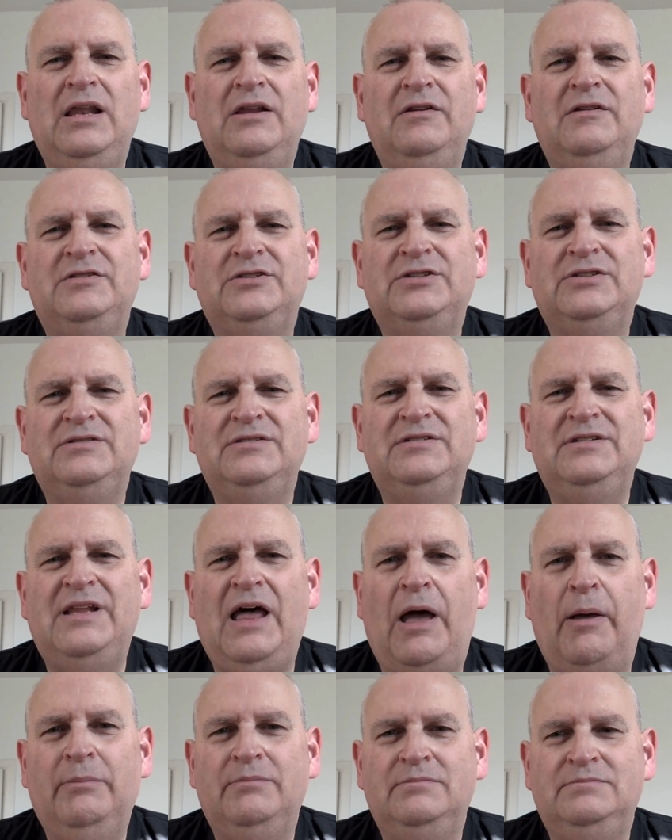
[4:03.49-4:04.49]

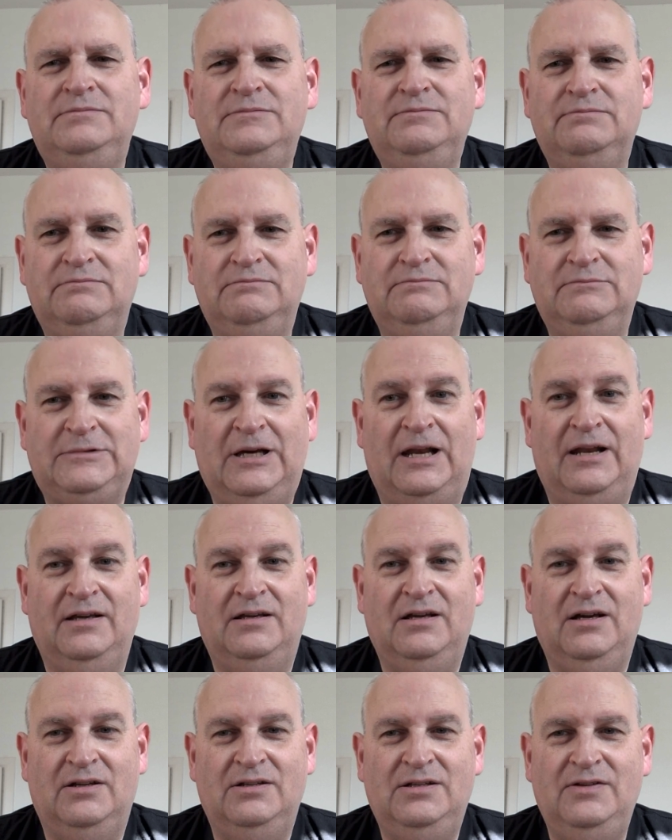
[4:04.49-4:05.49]
and I
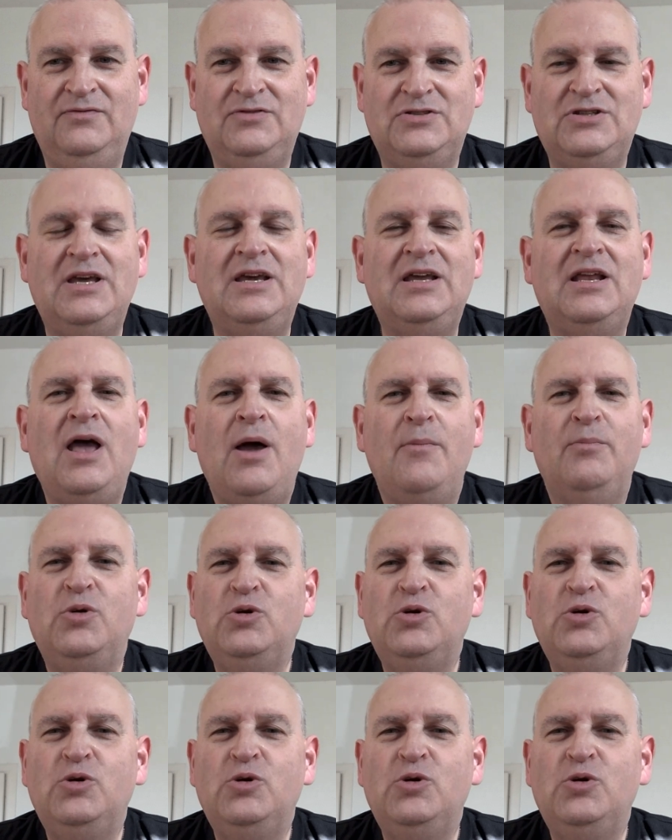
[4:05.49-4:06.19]
can't even say it,